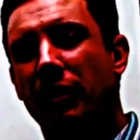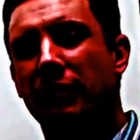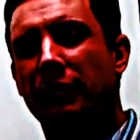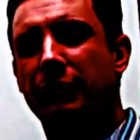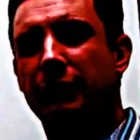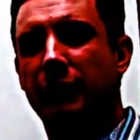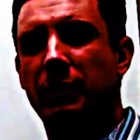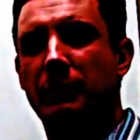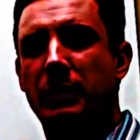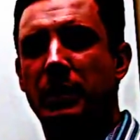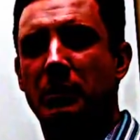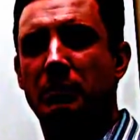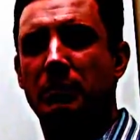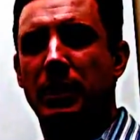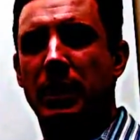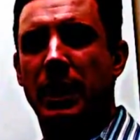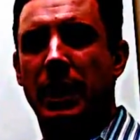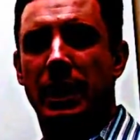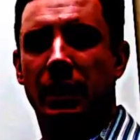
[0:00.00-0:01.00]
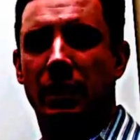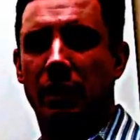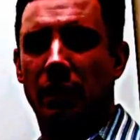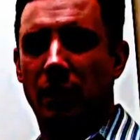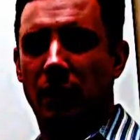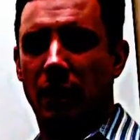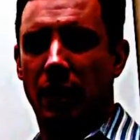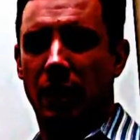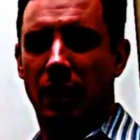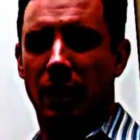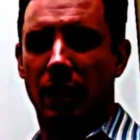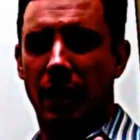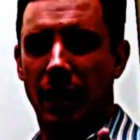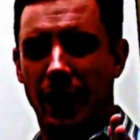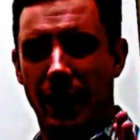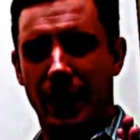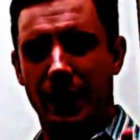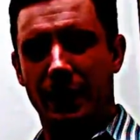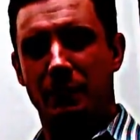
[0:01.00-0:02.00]
Freemium being
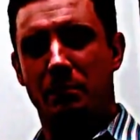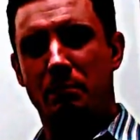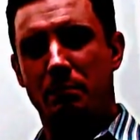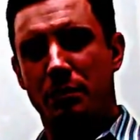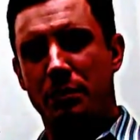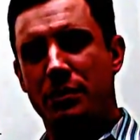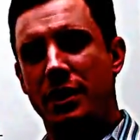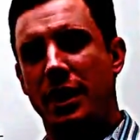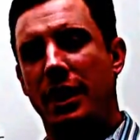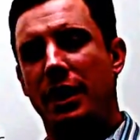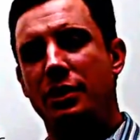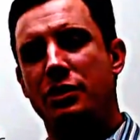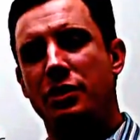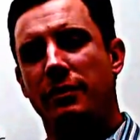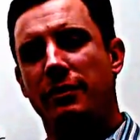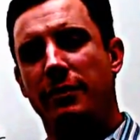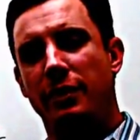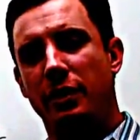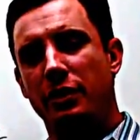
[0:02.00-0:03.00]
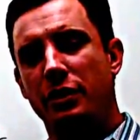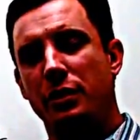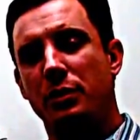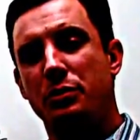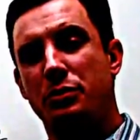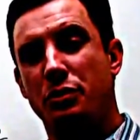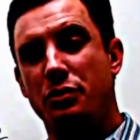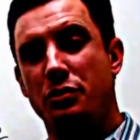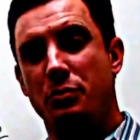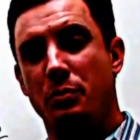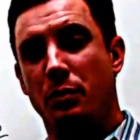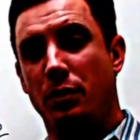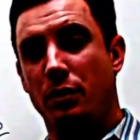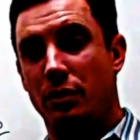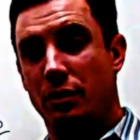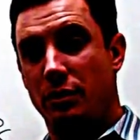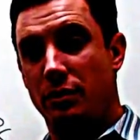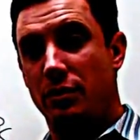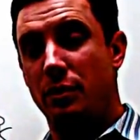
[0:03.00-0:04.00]
a percentage of their users were
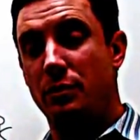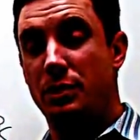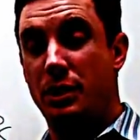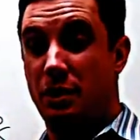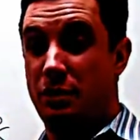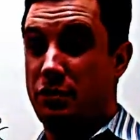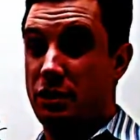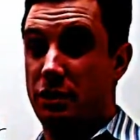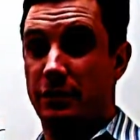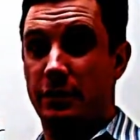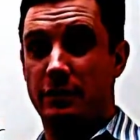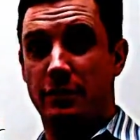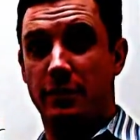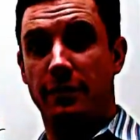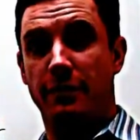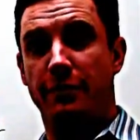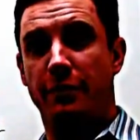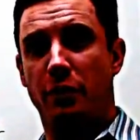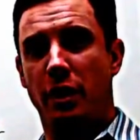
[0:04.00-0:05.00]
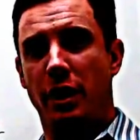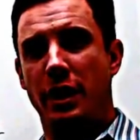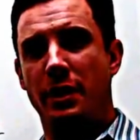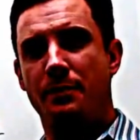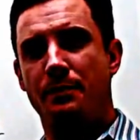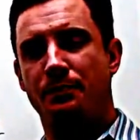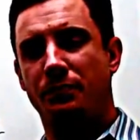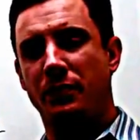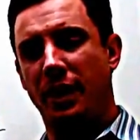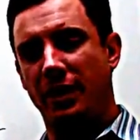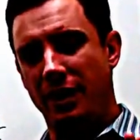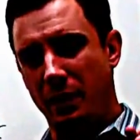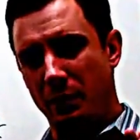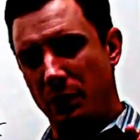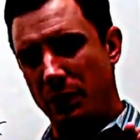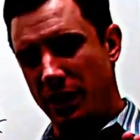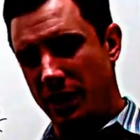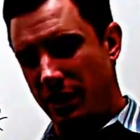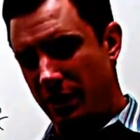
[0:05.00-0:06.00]
using the service for free, and they
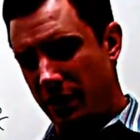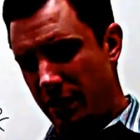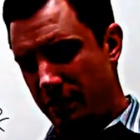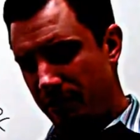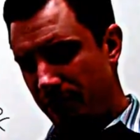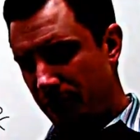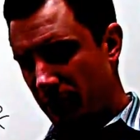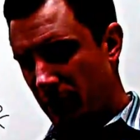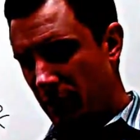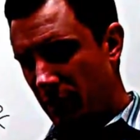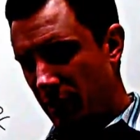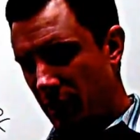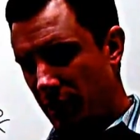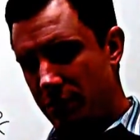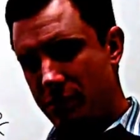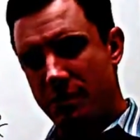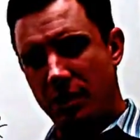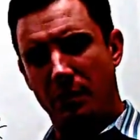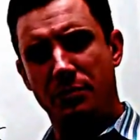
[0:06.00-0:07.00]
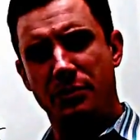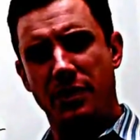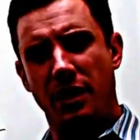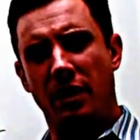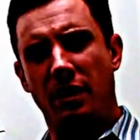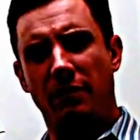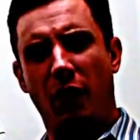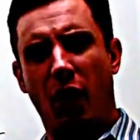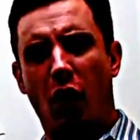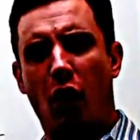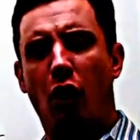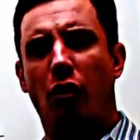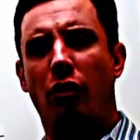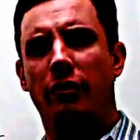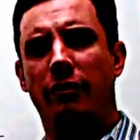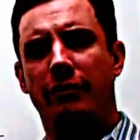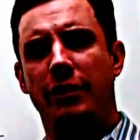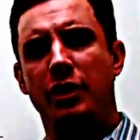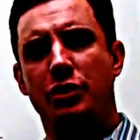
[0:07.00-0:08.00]
would get a subset of all the
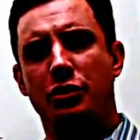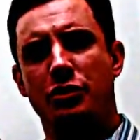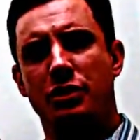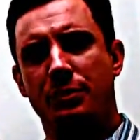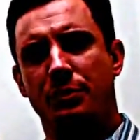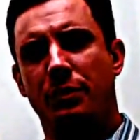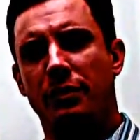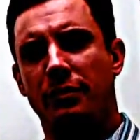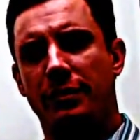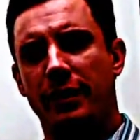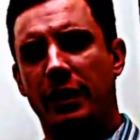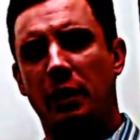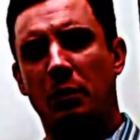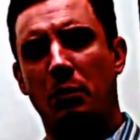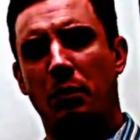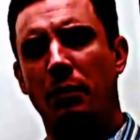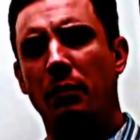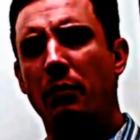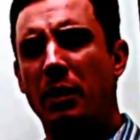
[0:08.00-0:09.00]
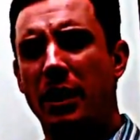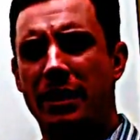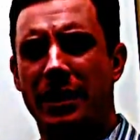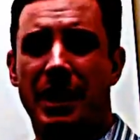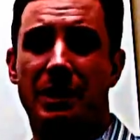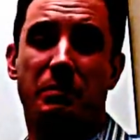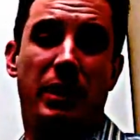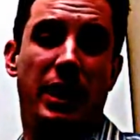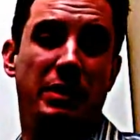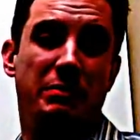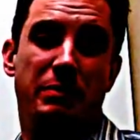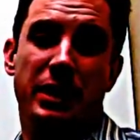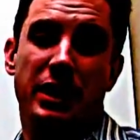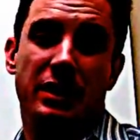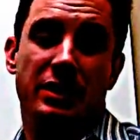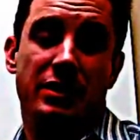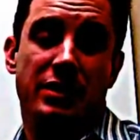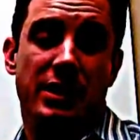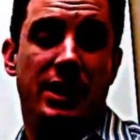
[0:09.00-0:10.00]
features that were available, and that might be
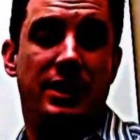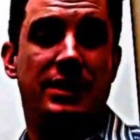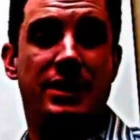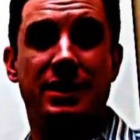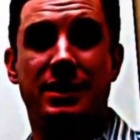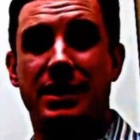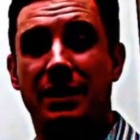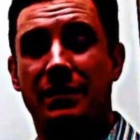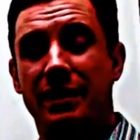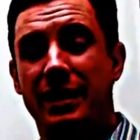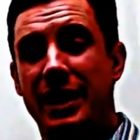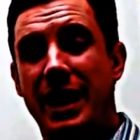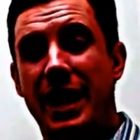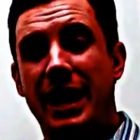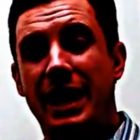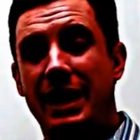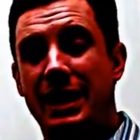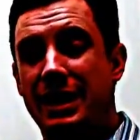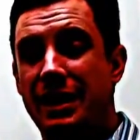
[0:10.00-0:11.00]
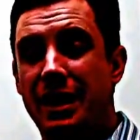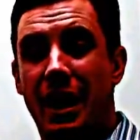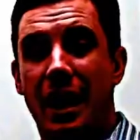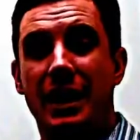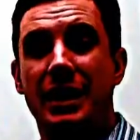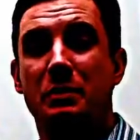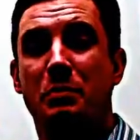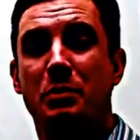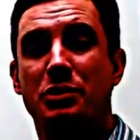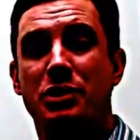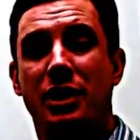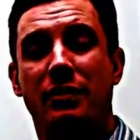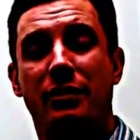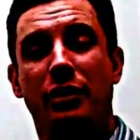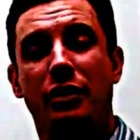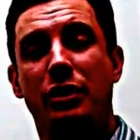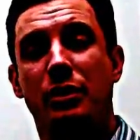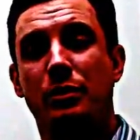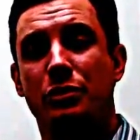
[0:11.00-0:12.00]
60, 70, 80, 90% of
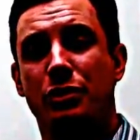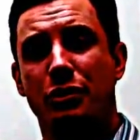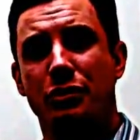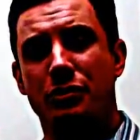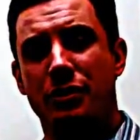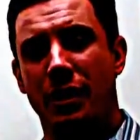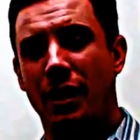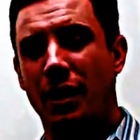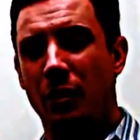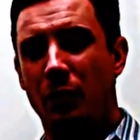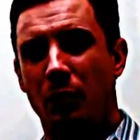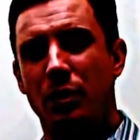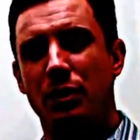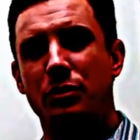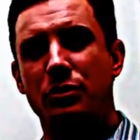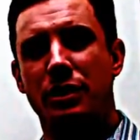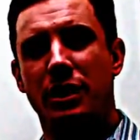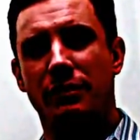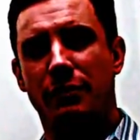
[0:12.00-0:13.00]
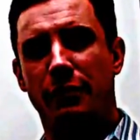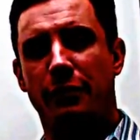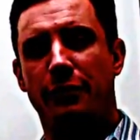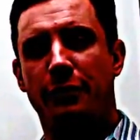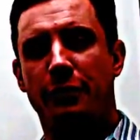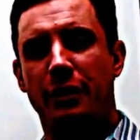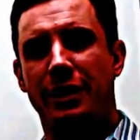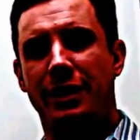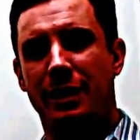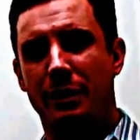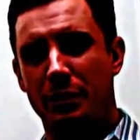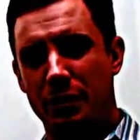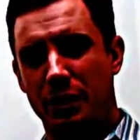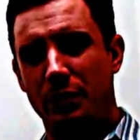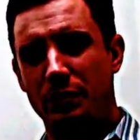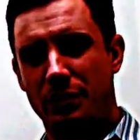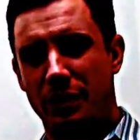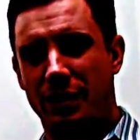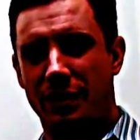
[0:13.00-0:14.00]
their users were using it for free. They were
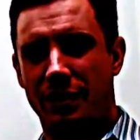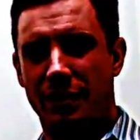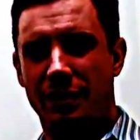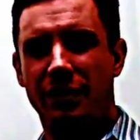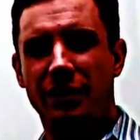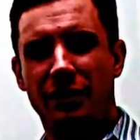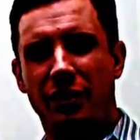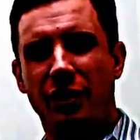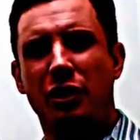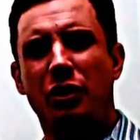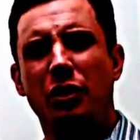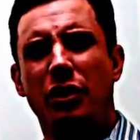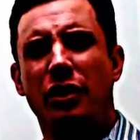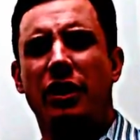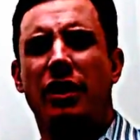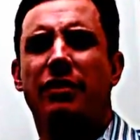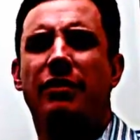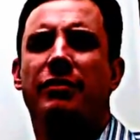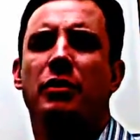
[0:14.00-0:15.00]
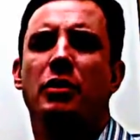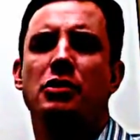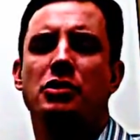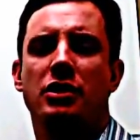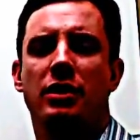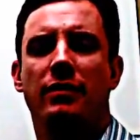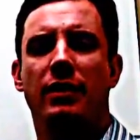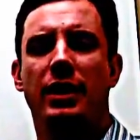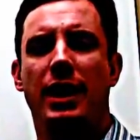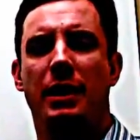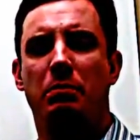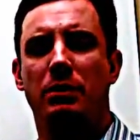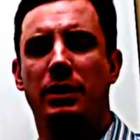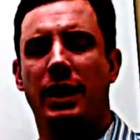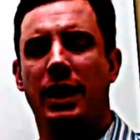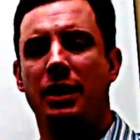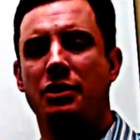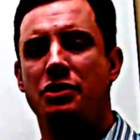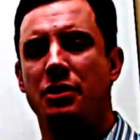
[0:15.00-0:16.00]
using the good enough version of the
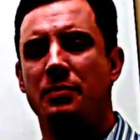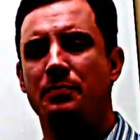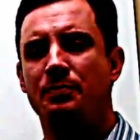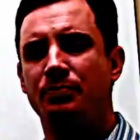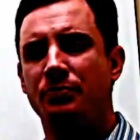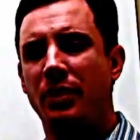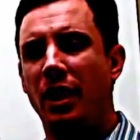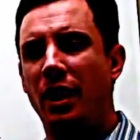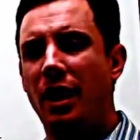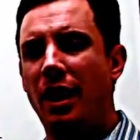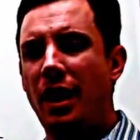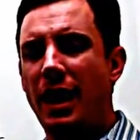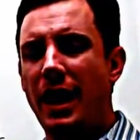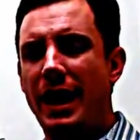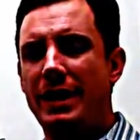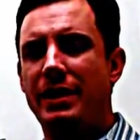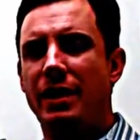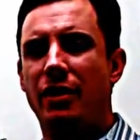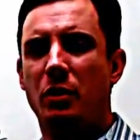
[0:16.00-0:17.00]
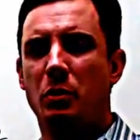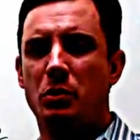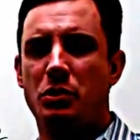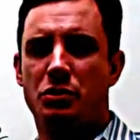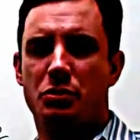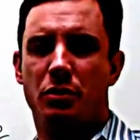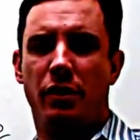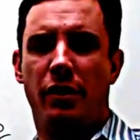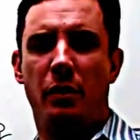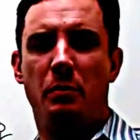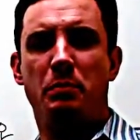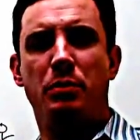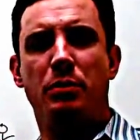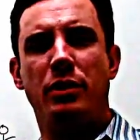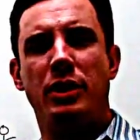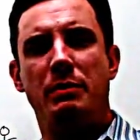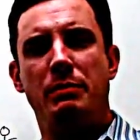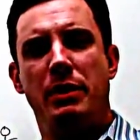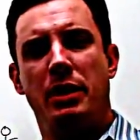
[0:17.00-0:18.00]
application. And then there was sort of the
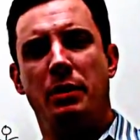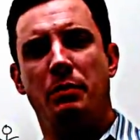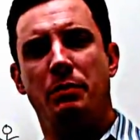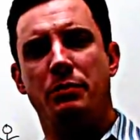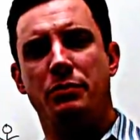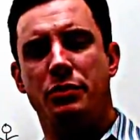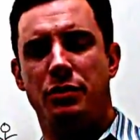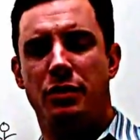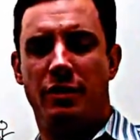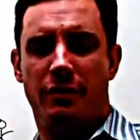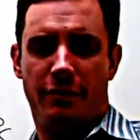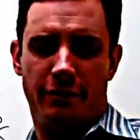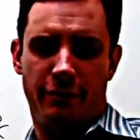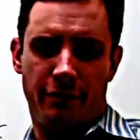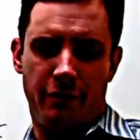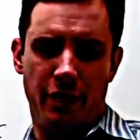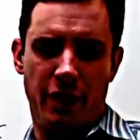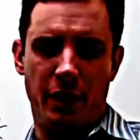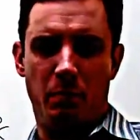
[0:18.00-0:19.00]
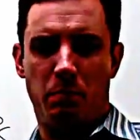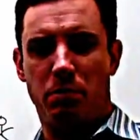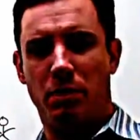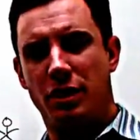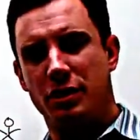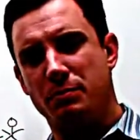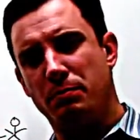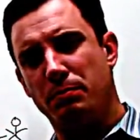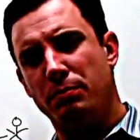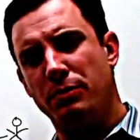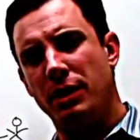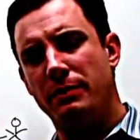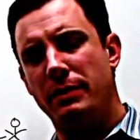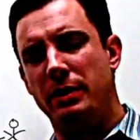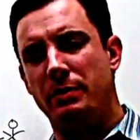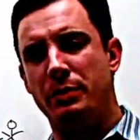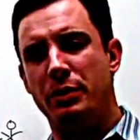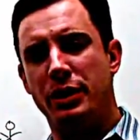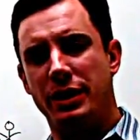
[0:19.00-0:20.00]
premium. So you have free plus
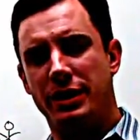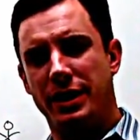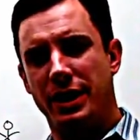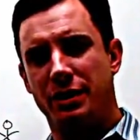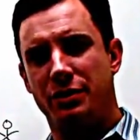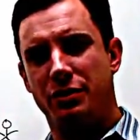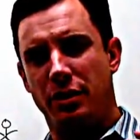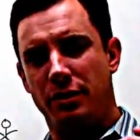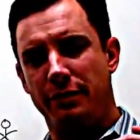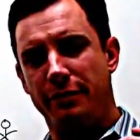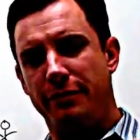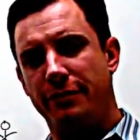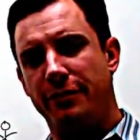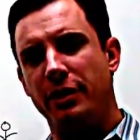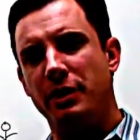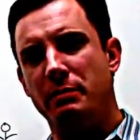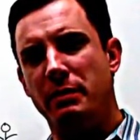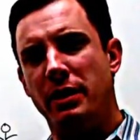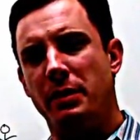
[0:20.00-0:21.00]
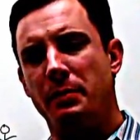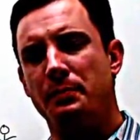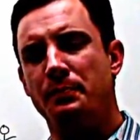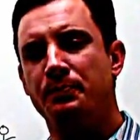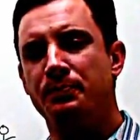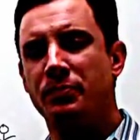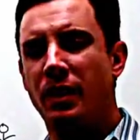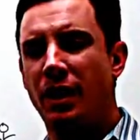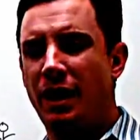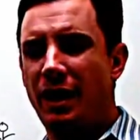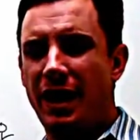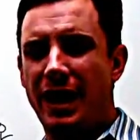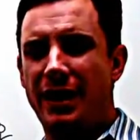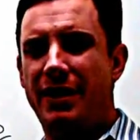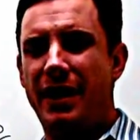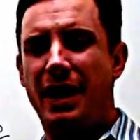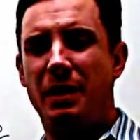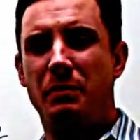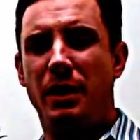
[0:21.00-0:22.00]
premium, you get that term freemium, and
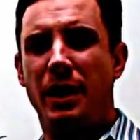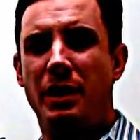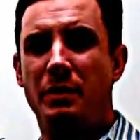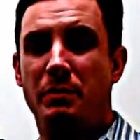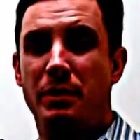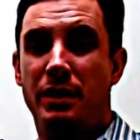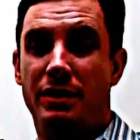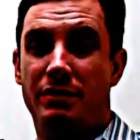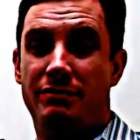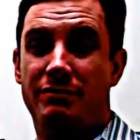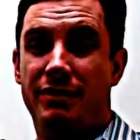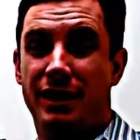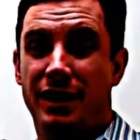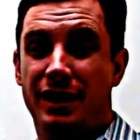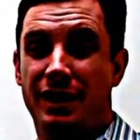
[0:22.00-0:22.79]
that might have been